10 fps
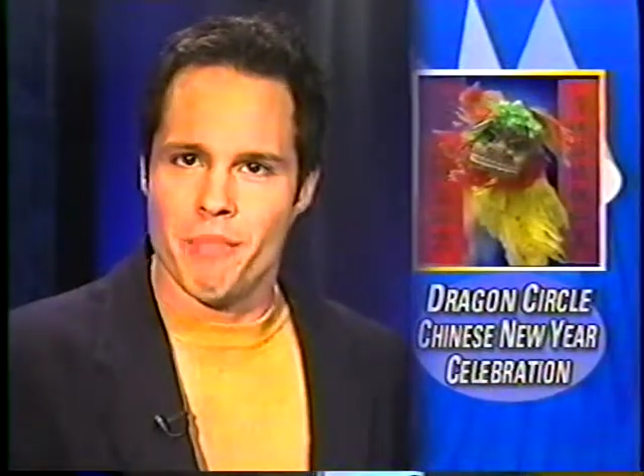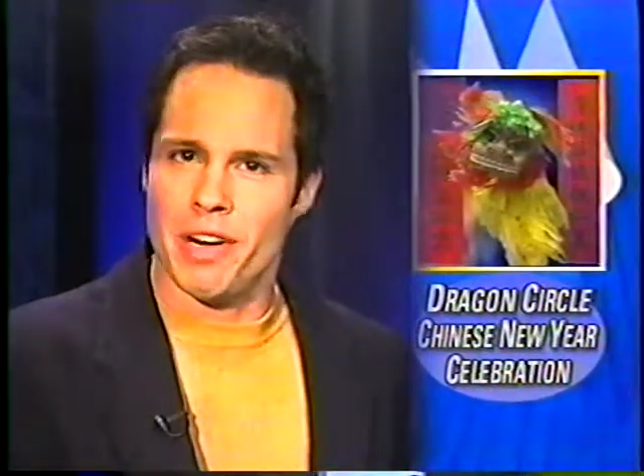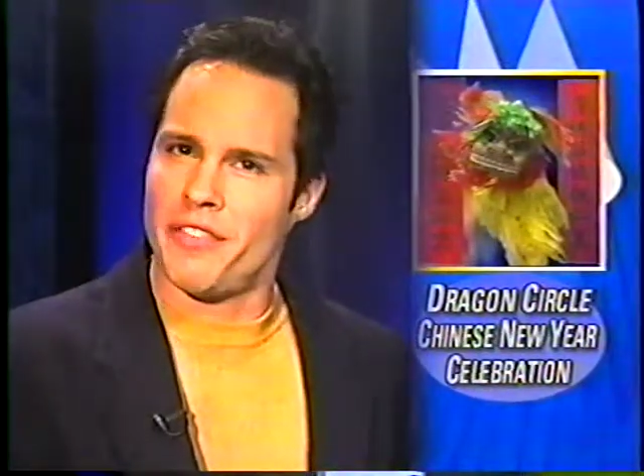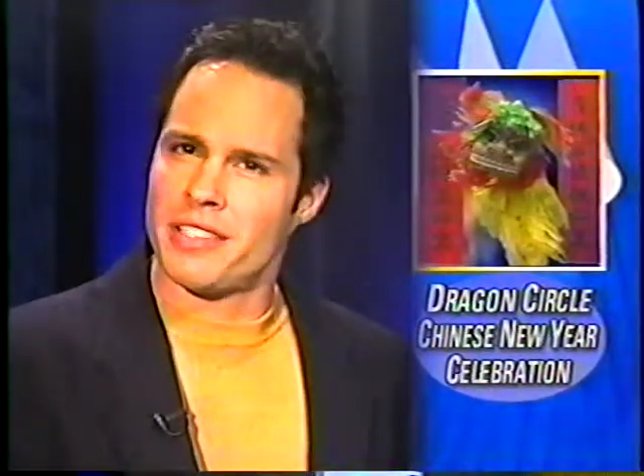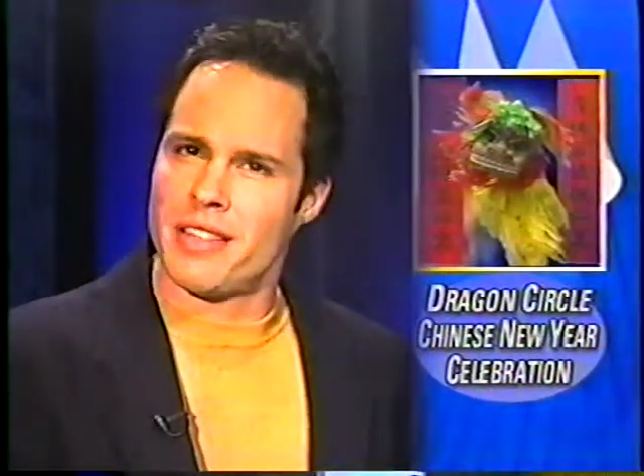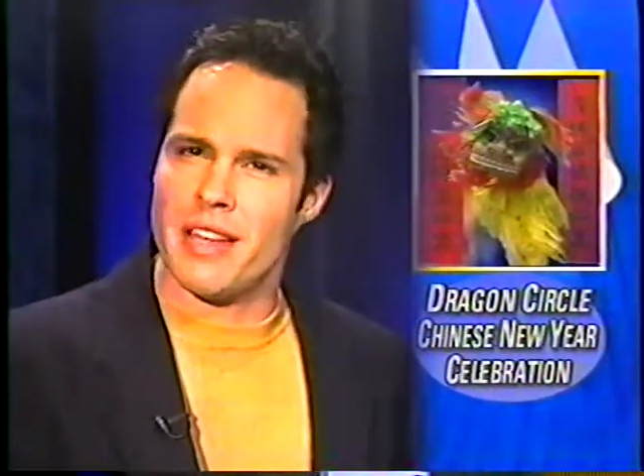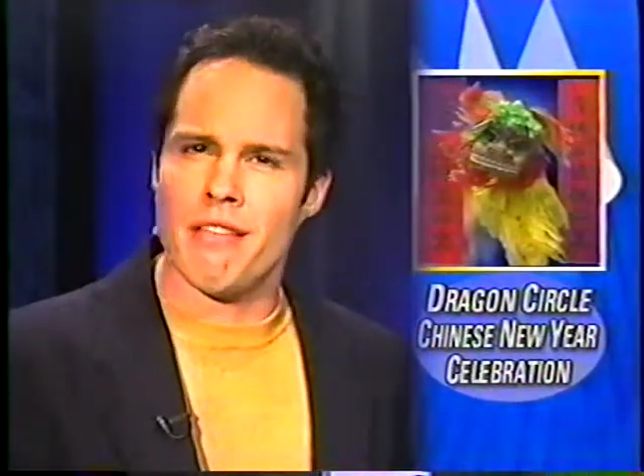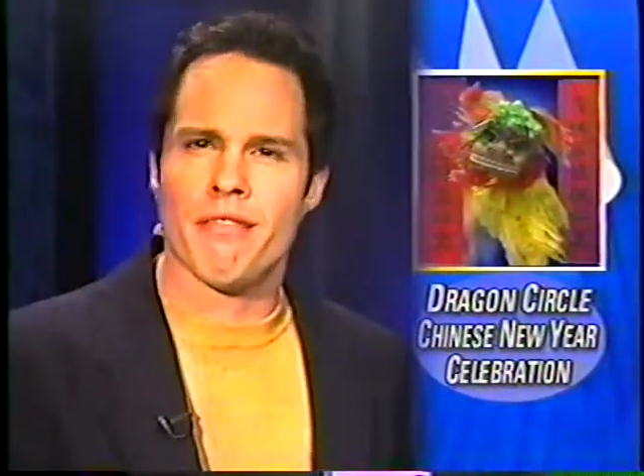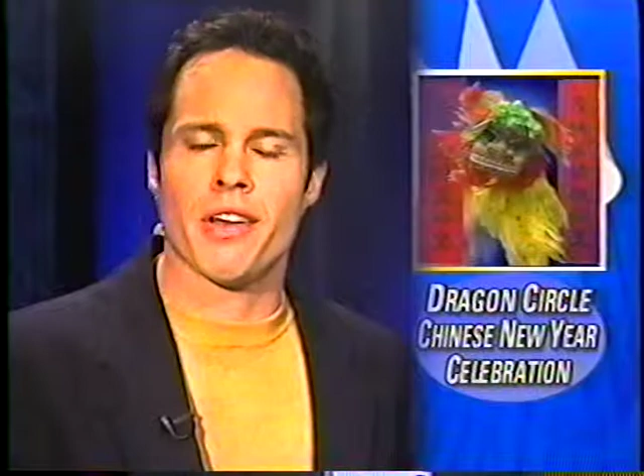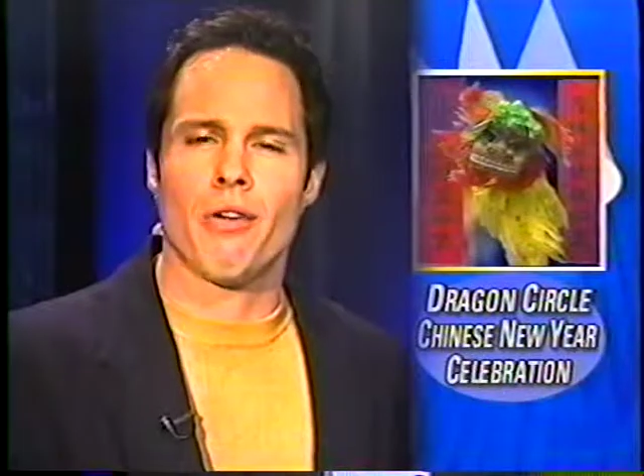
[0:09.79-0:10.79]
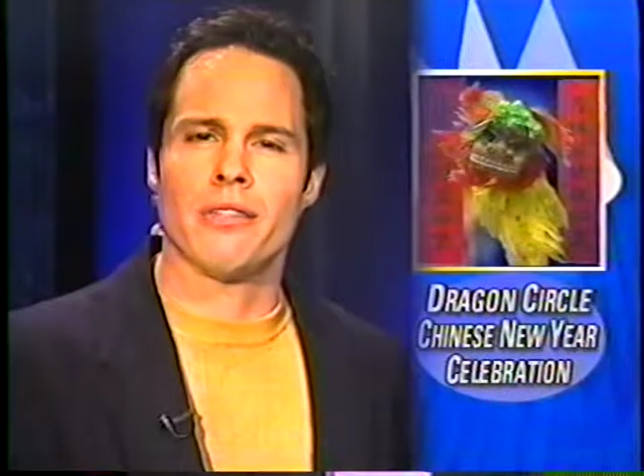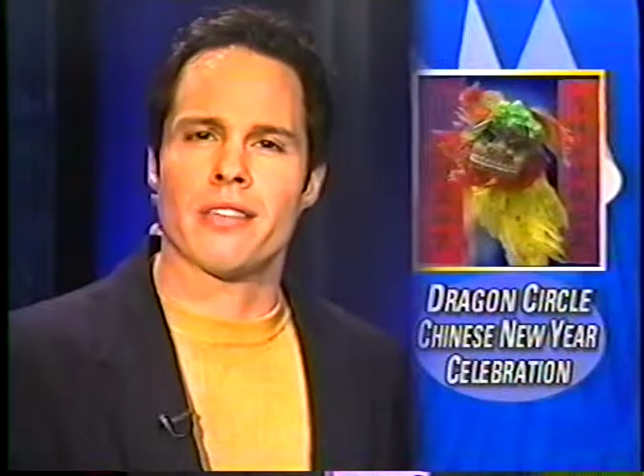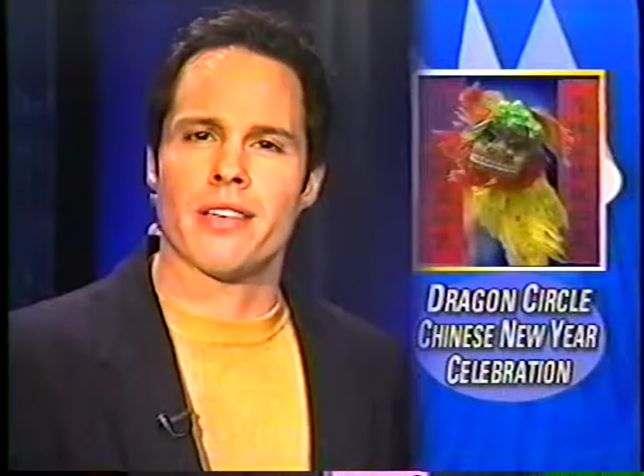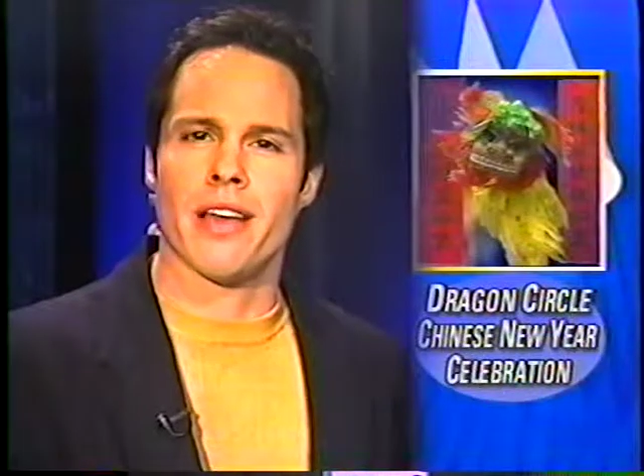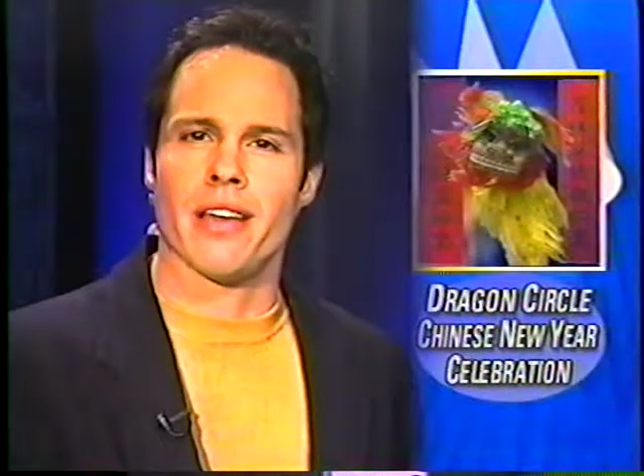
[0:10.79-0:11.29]
But if it's the year of the golden
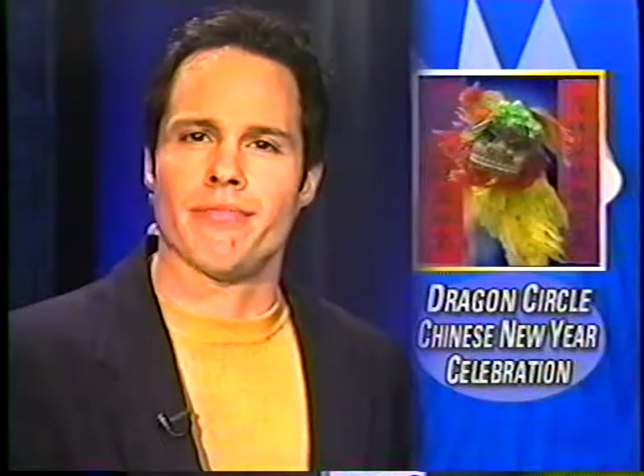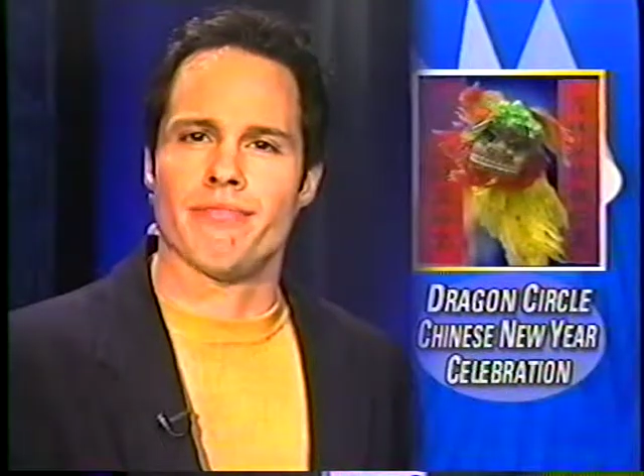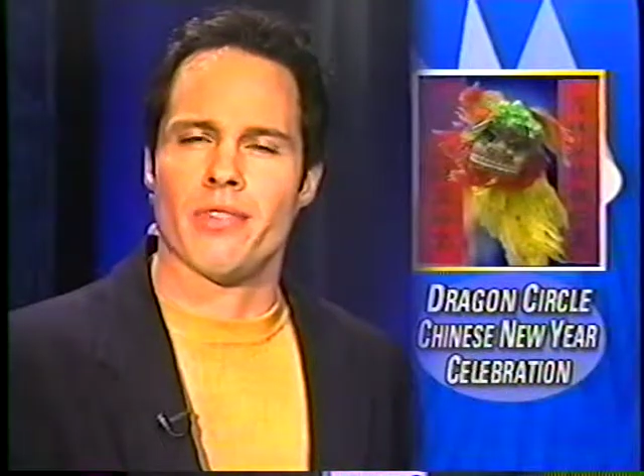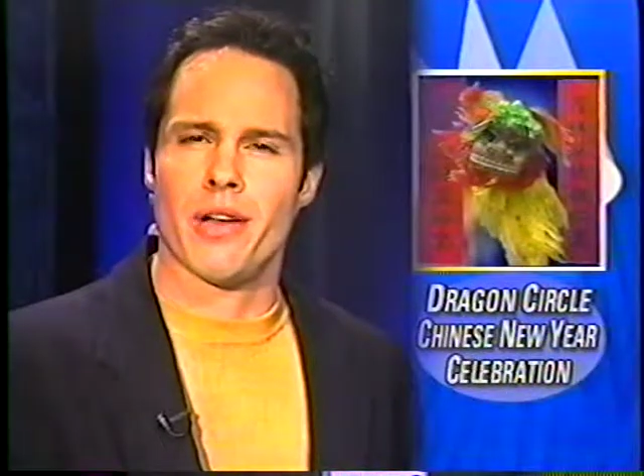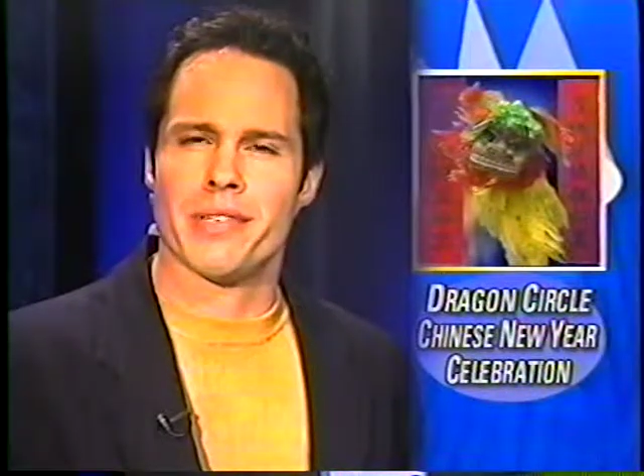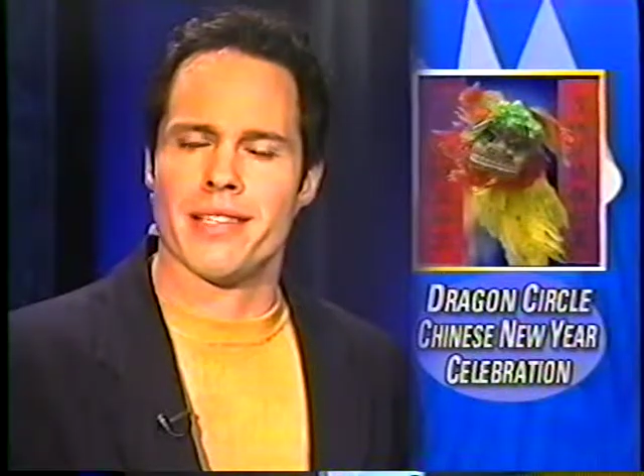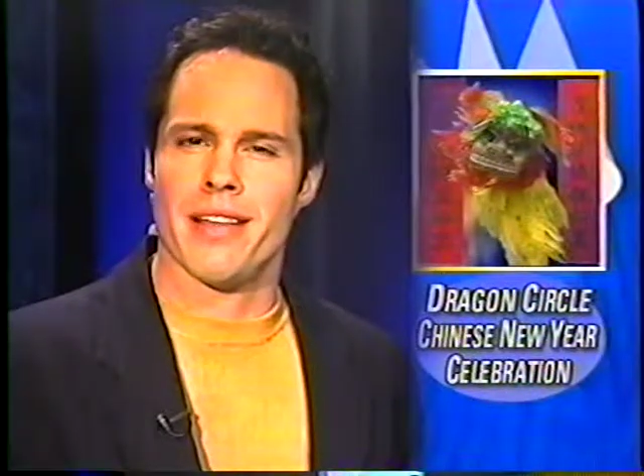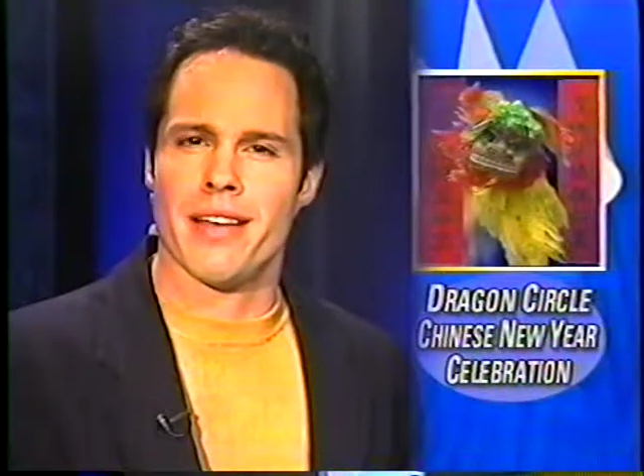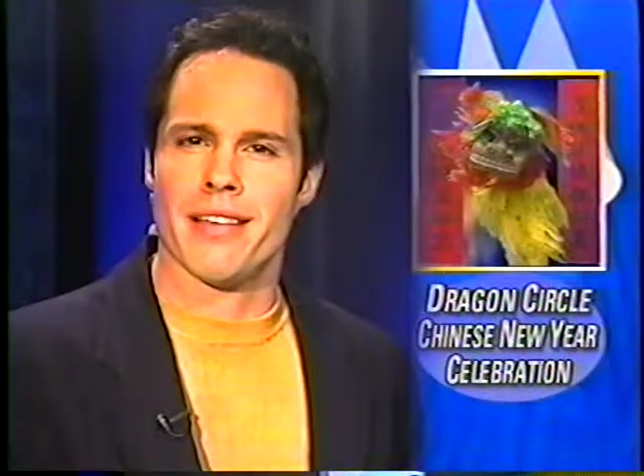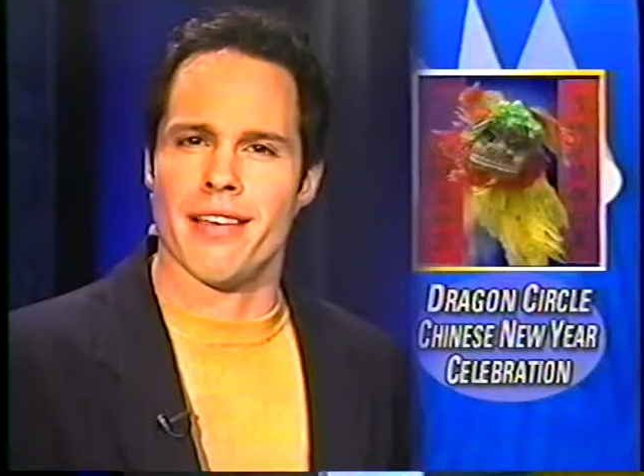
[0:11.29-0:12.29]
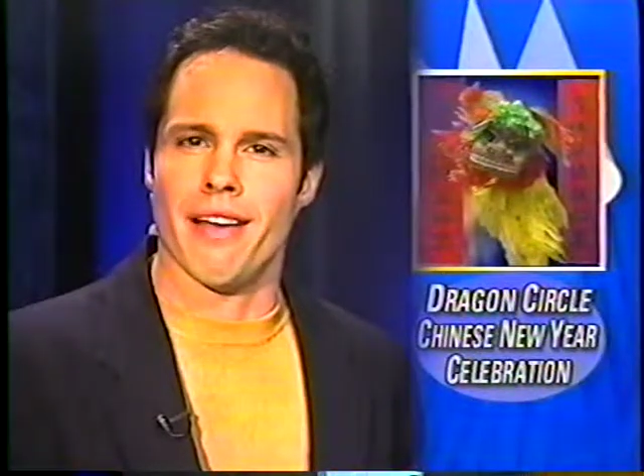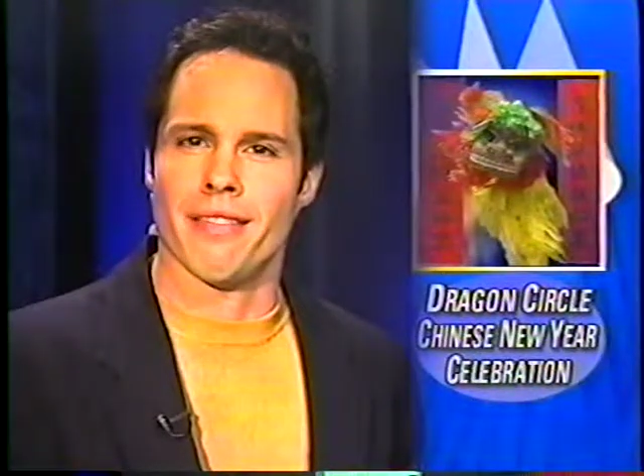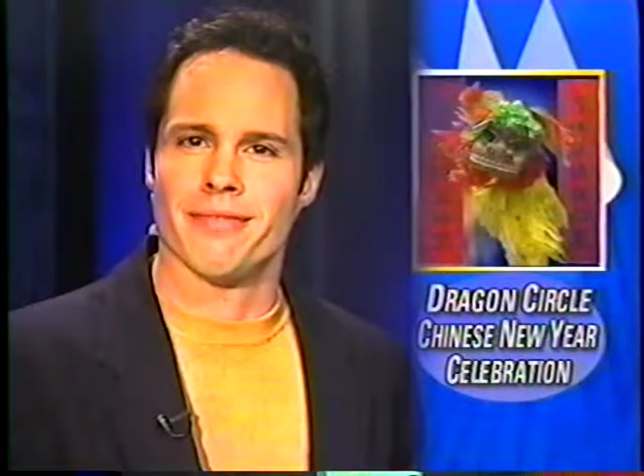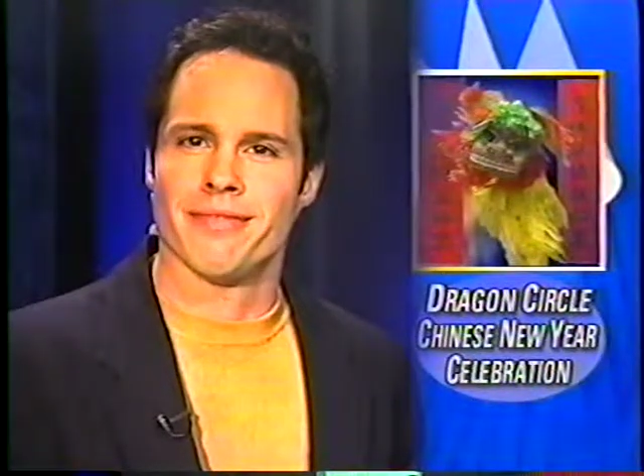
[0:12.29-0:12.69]
snake, why was a lion there?